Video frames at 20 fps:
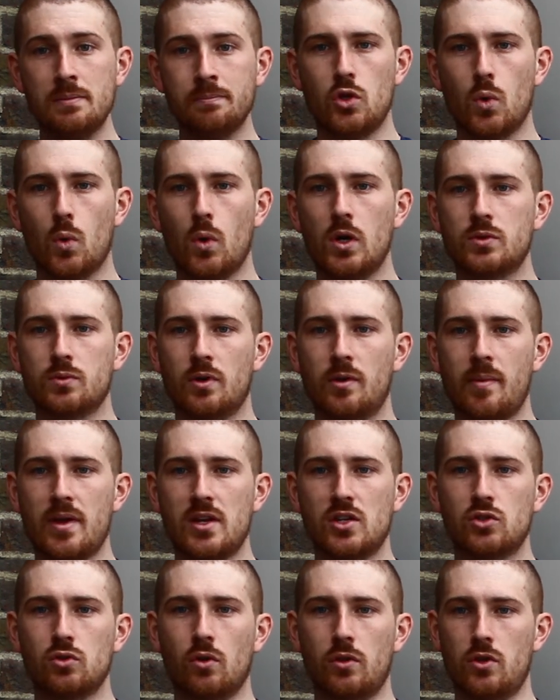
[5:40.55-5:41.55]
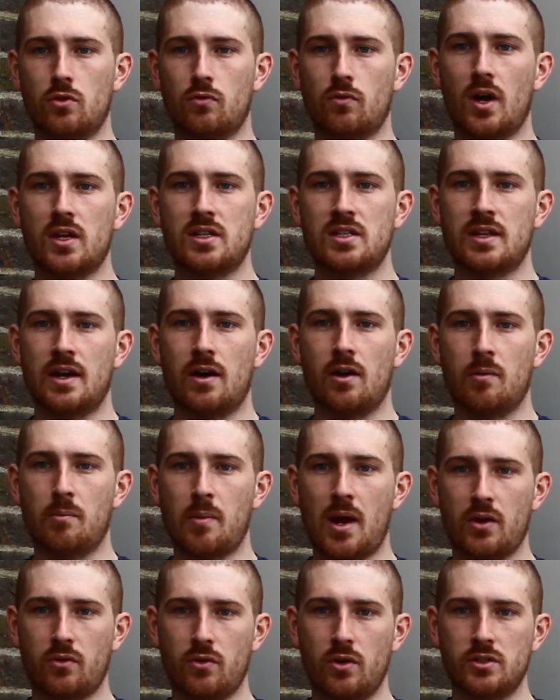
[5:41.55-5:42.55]
You always want to make sure that you're writing that on a
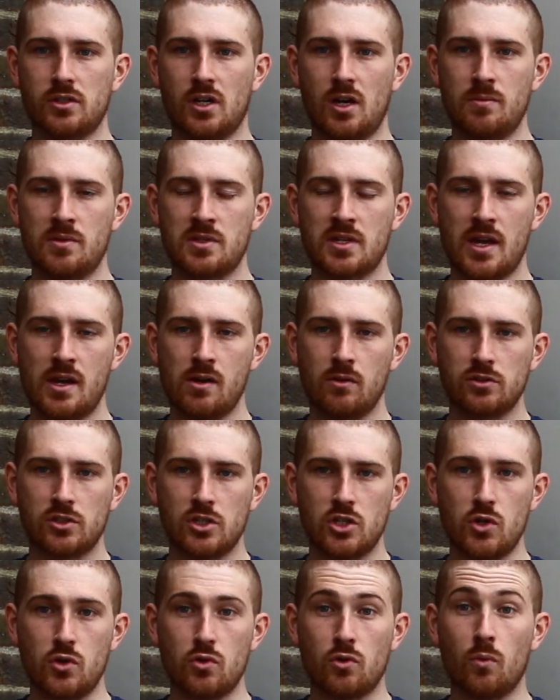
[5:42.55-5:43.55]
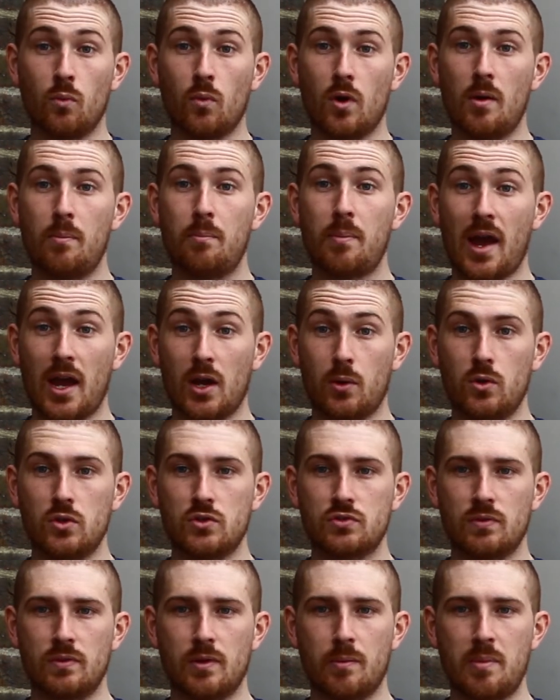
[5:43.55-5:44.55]
macro timescale so you can work
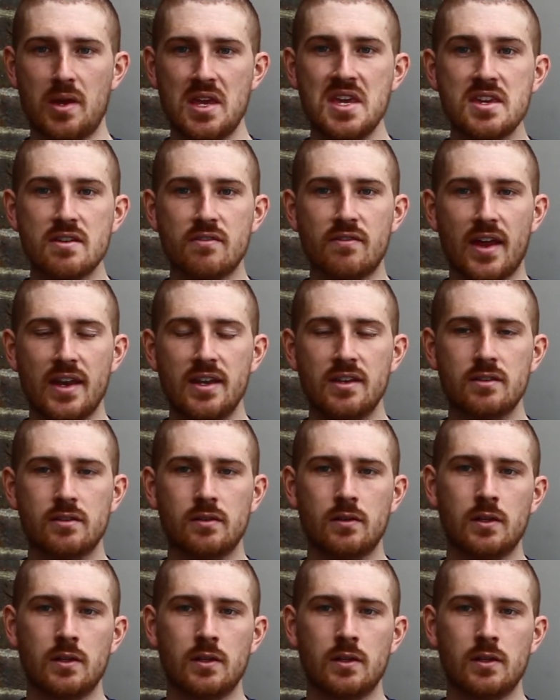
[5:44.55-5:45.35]
backwards from the peak event